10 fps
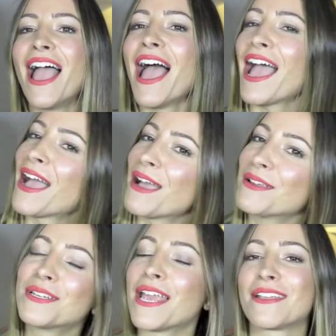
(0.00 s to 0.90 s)

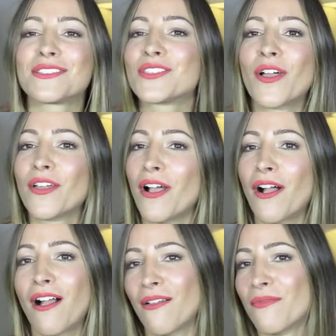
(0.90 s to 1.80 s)
Uh, yeah, so
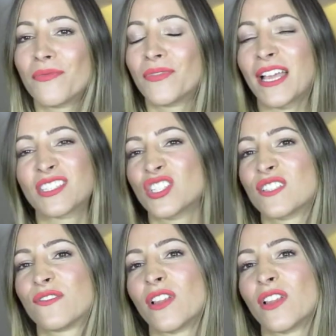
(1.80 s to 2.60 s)
that's just for